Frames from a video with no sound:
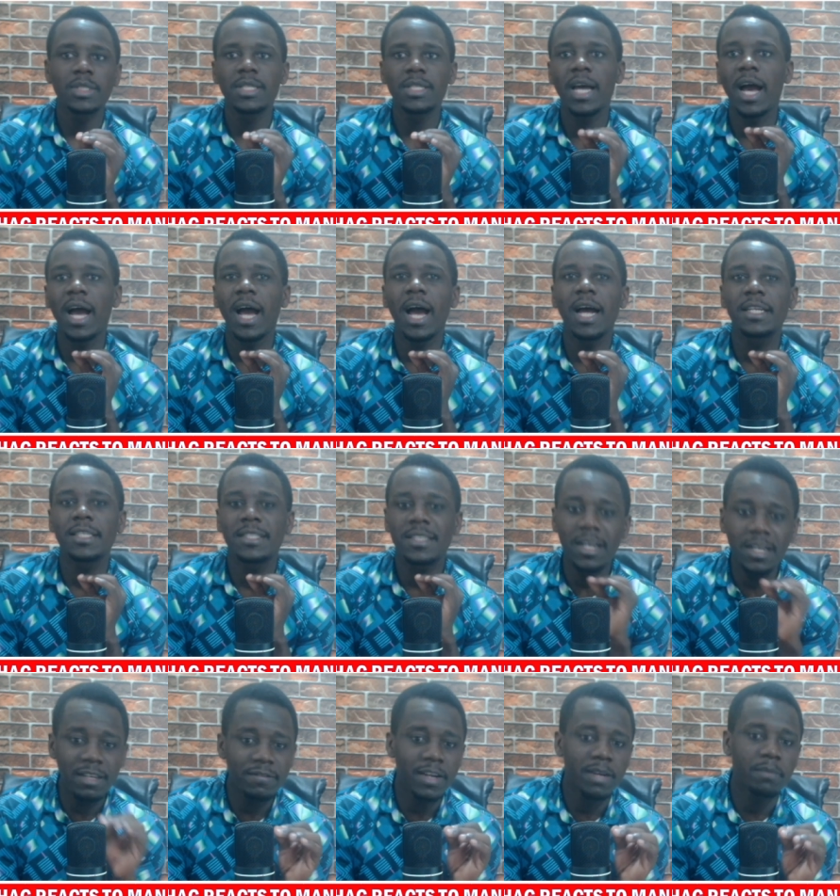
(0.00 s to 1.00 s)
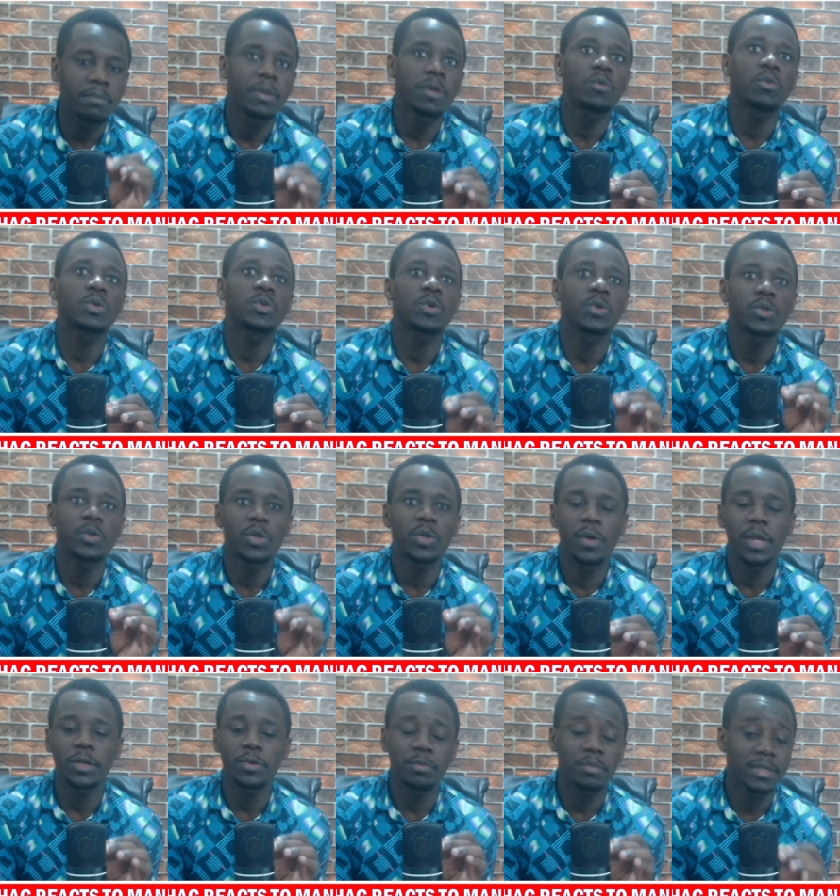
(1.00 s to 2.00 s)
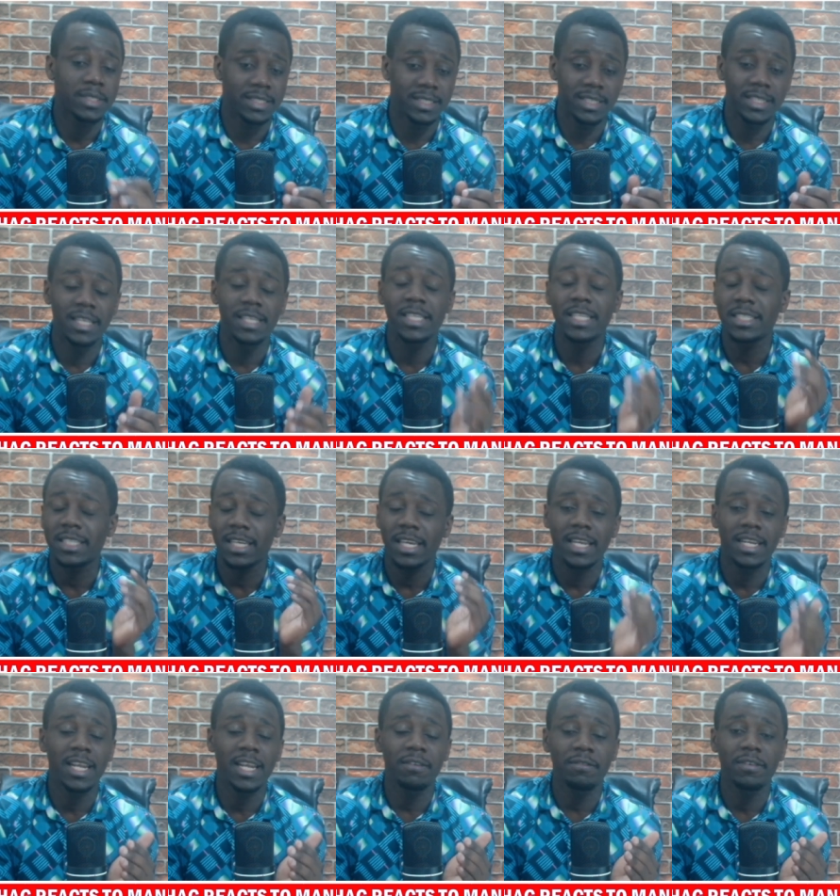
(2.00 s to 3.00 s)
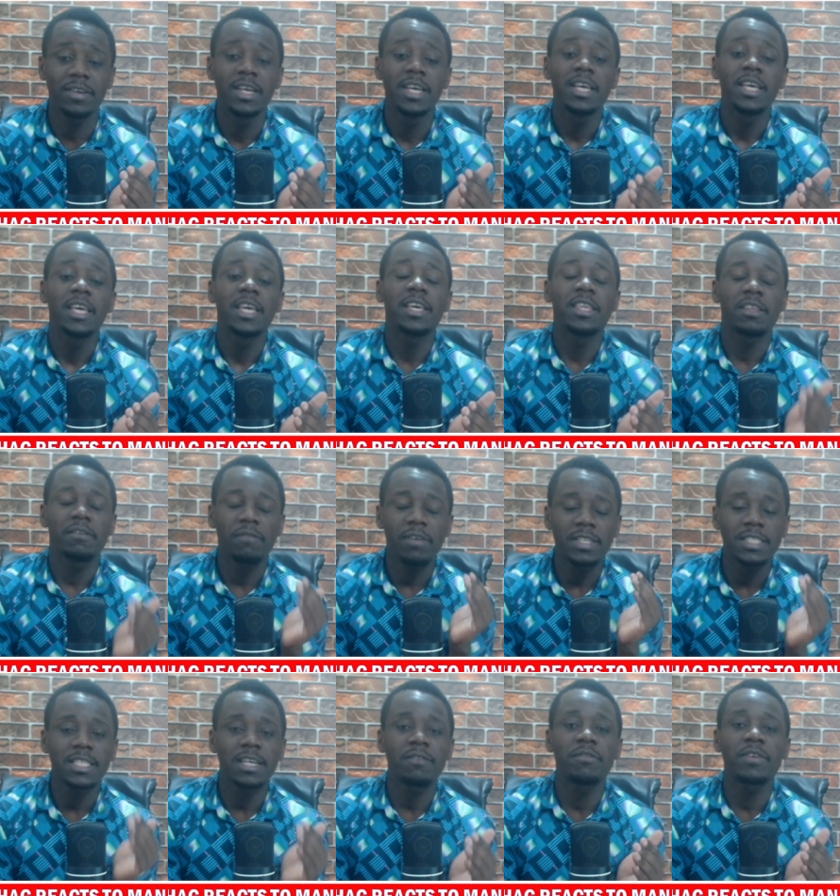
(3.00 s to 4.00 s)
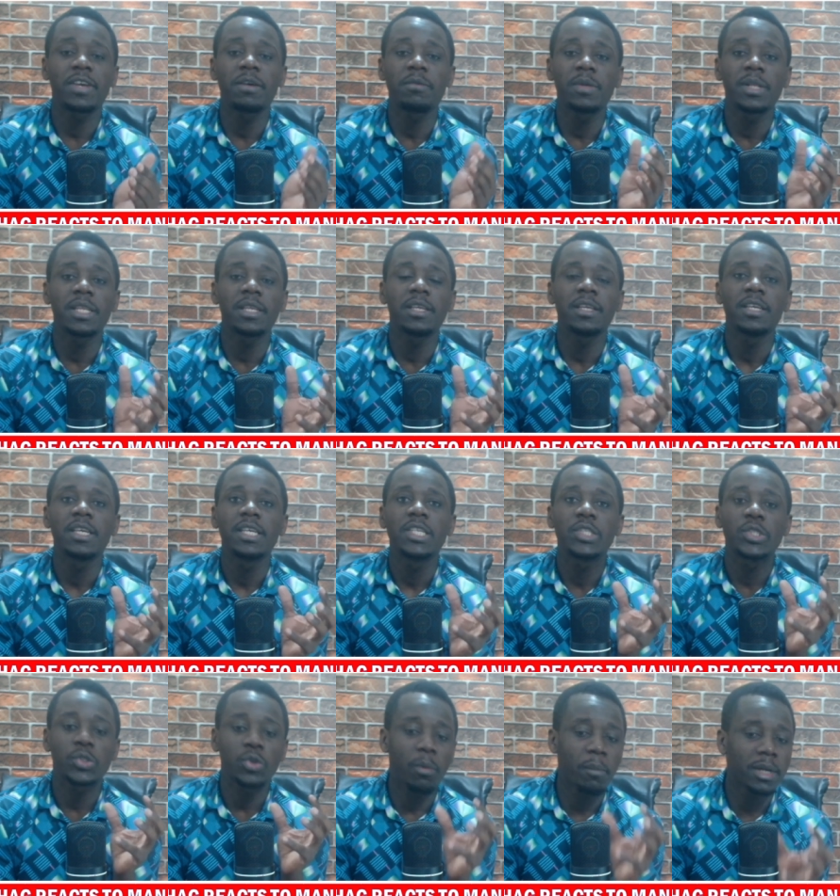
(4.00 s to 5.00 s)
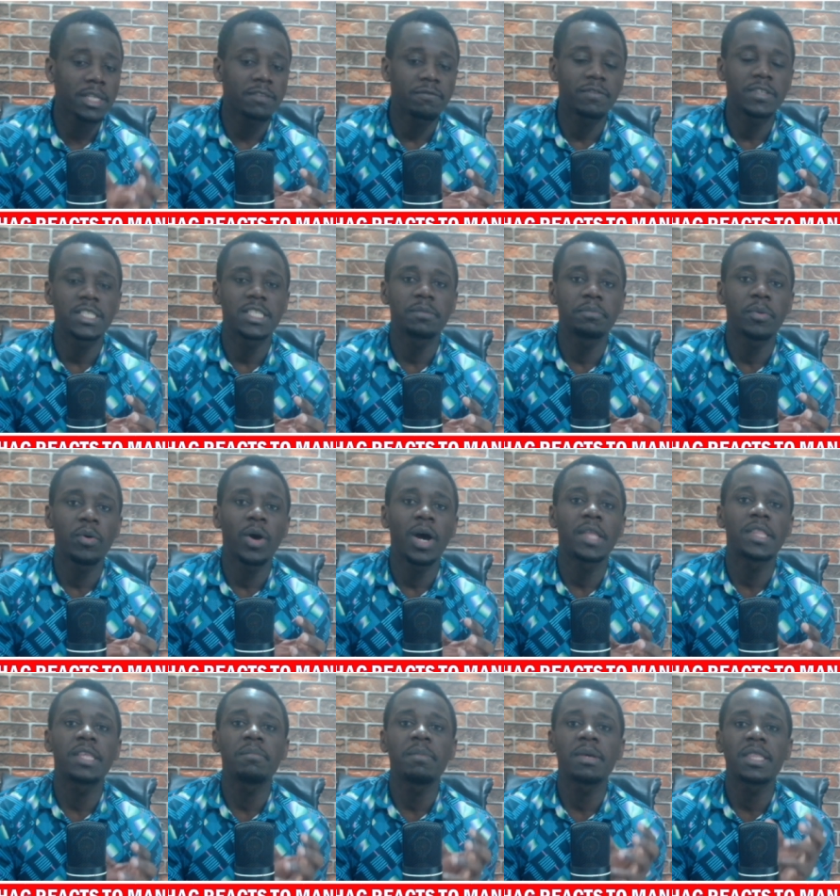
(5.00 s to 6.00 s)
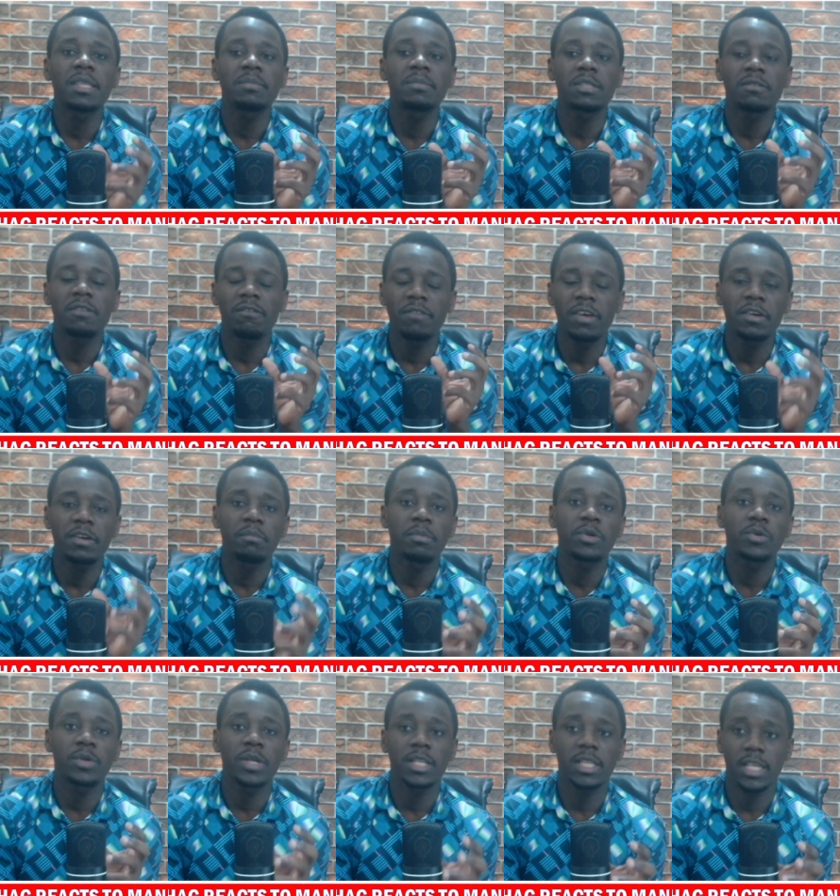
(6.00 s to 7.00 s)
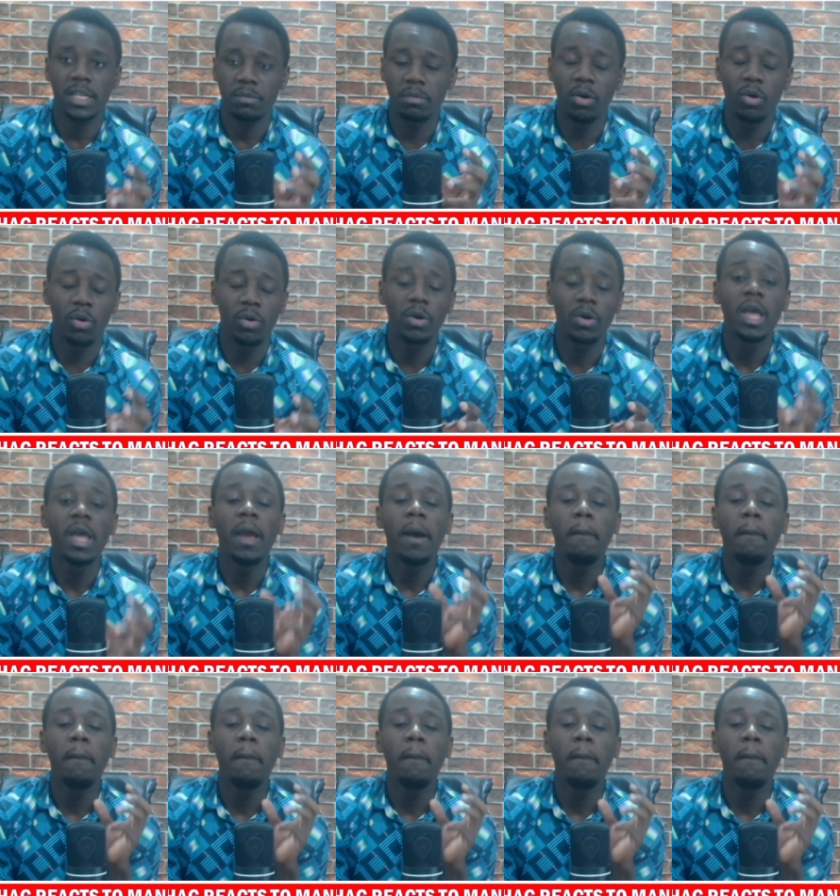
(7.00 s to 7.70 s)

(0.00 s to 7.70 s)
Danny Van Beek was also nowhere to be seen in the second half. In the first half, we are really so much visible, and they made themselves available to get that ball.